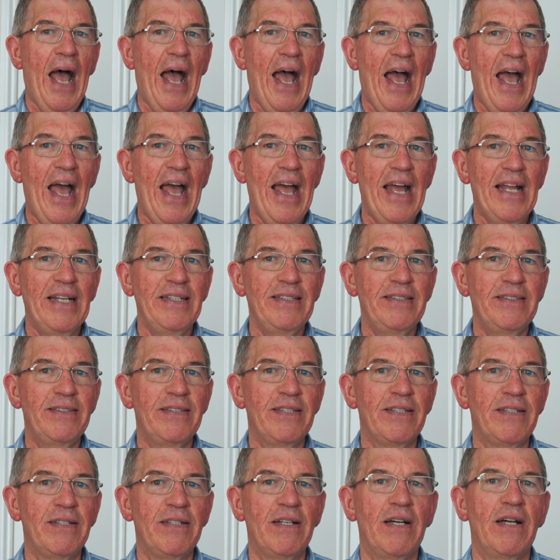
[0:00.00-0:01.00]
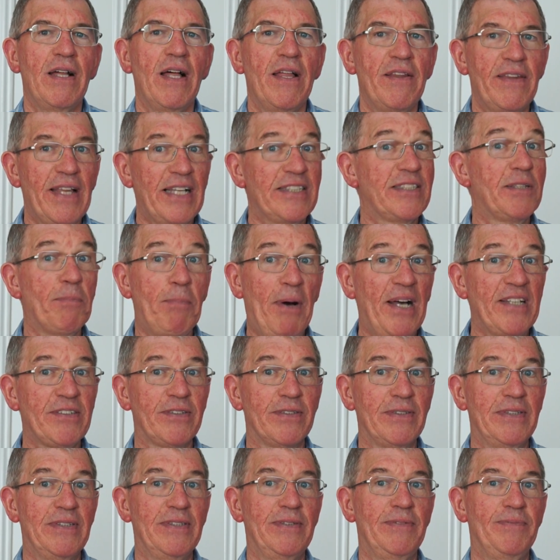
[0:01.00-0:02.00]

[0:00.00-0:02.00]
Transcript: And that's a puzzle.